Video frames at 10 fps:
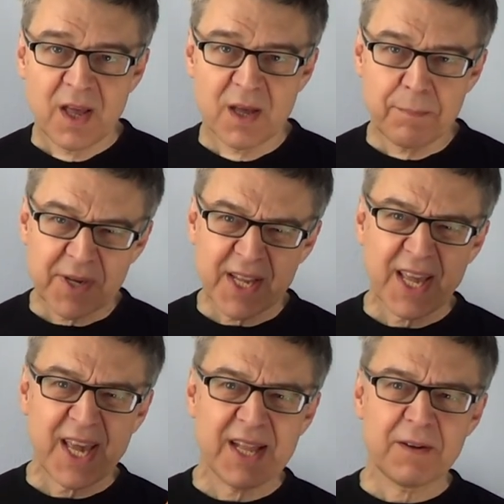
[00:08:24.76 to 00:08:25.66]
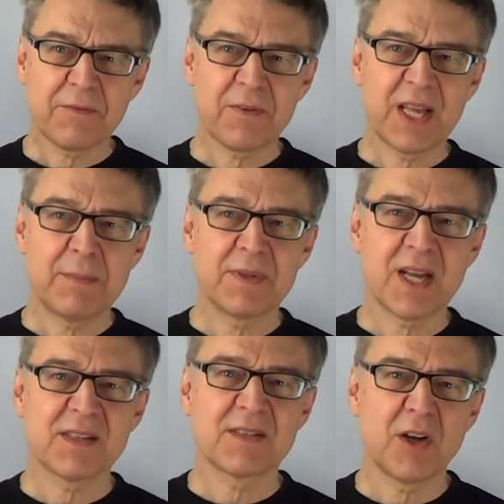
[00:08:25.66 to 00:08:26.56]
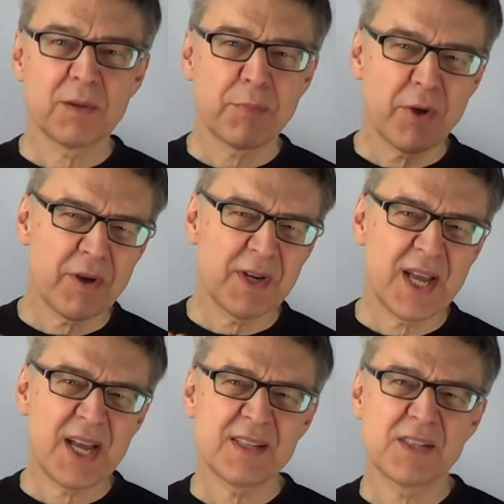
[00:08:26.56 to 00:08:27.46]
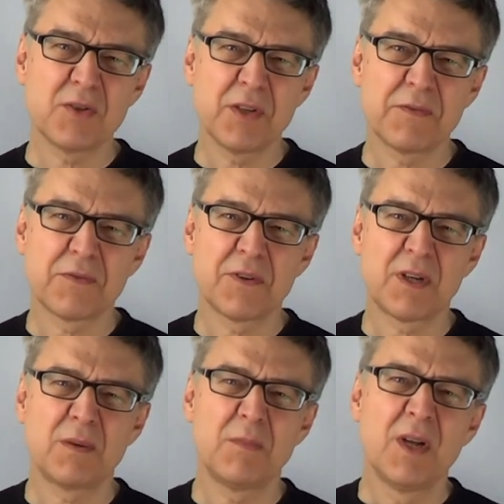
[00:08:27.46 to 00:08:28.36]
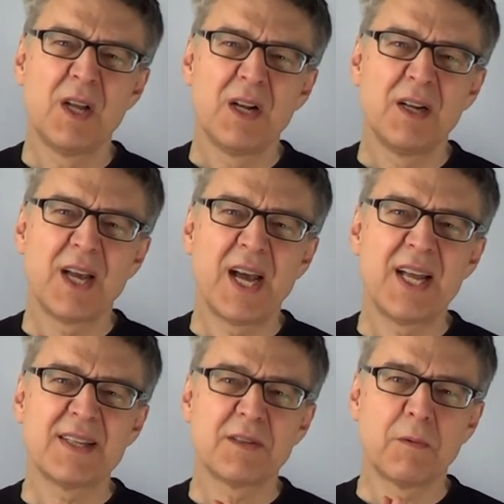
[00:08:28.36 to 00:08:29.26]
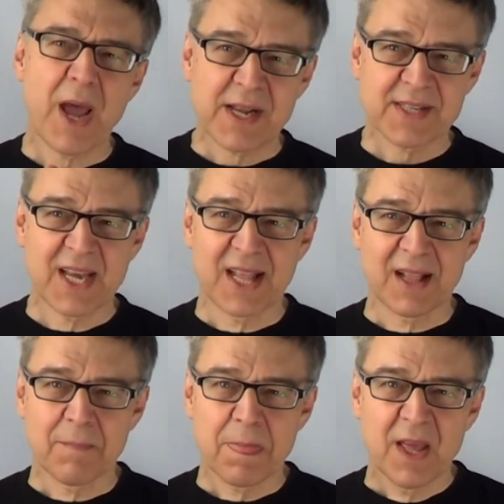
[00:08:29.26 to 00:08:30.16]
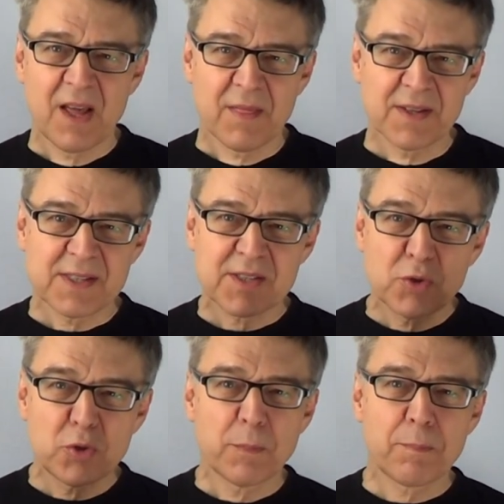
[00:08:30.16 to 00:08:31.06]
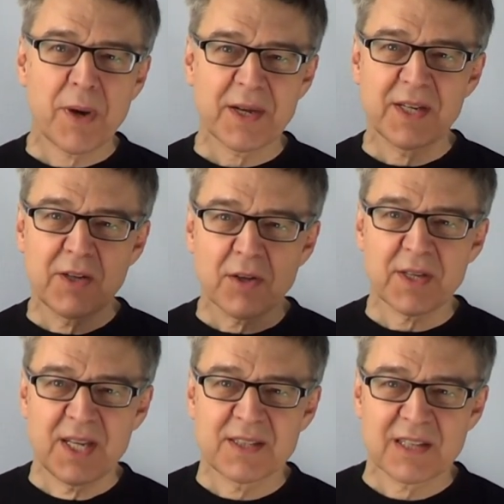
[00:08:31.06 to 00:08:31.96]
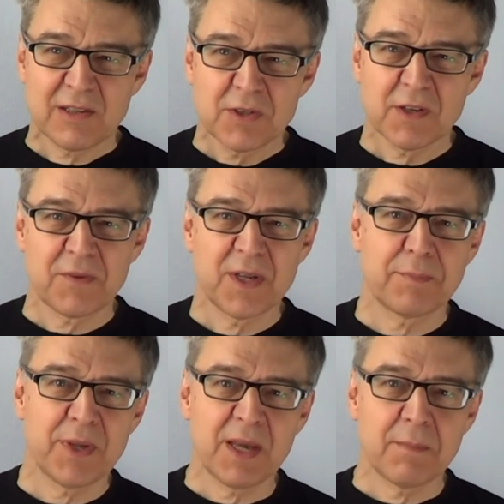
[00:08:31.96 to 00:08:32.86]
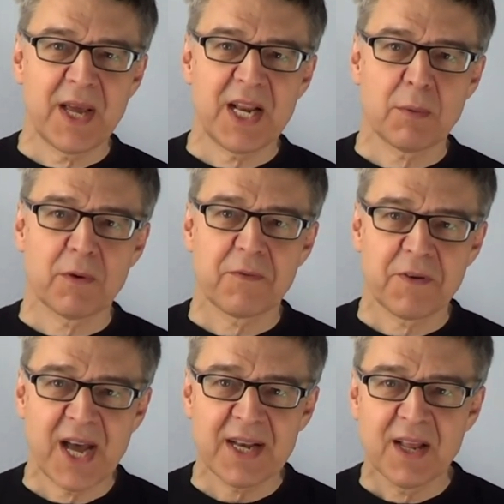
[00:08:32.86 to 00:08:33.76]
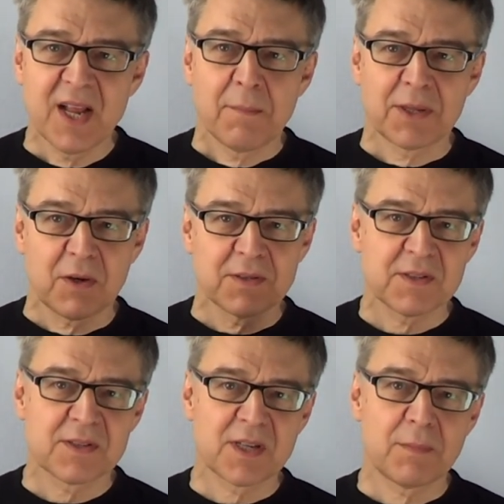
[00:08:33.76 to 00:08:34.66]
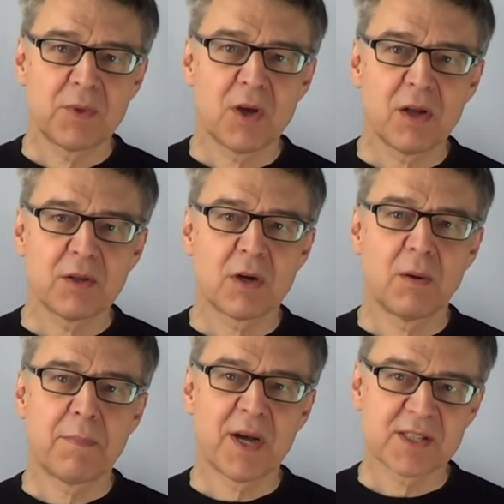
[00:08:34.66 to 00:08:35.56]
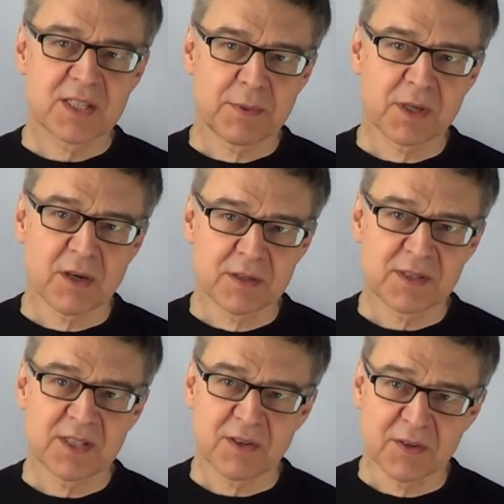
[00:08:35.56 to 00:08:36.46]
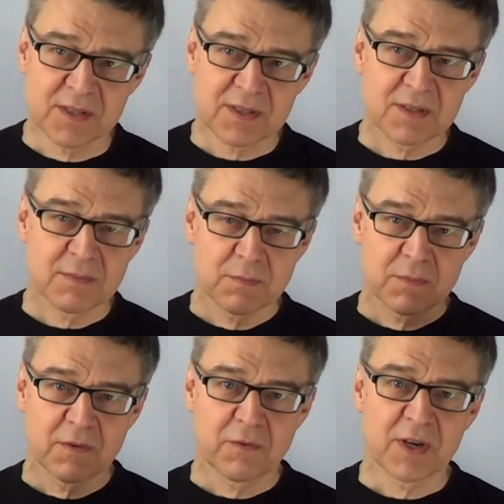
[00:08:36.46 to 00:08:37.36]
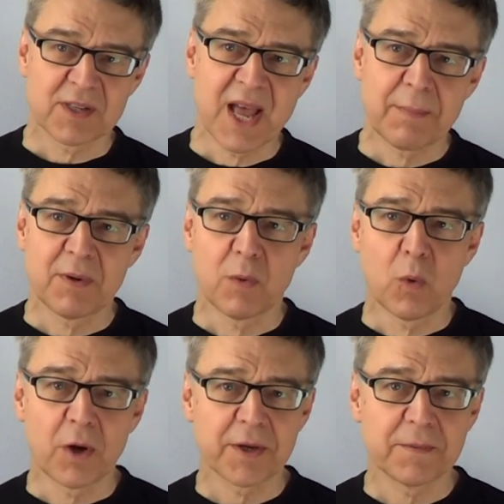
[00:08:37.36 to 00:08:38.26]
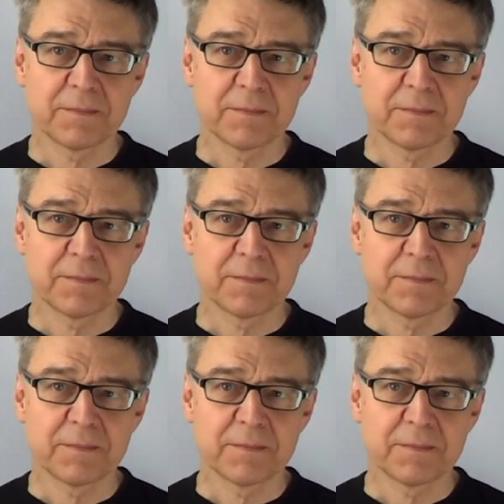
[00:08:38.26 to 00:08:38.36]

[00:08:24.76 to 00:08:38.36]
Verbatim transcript: A butter candle flame does not burn as uniformly as a wax candle. This is due to butter not exclusively being made up of fat, but also some non-combustible constituents, for example, water.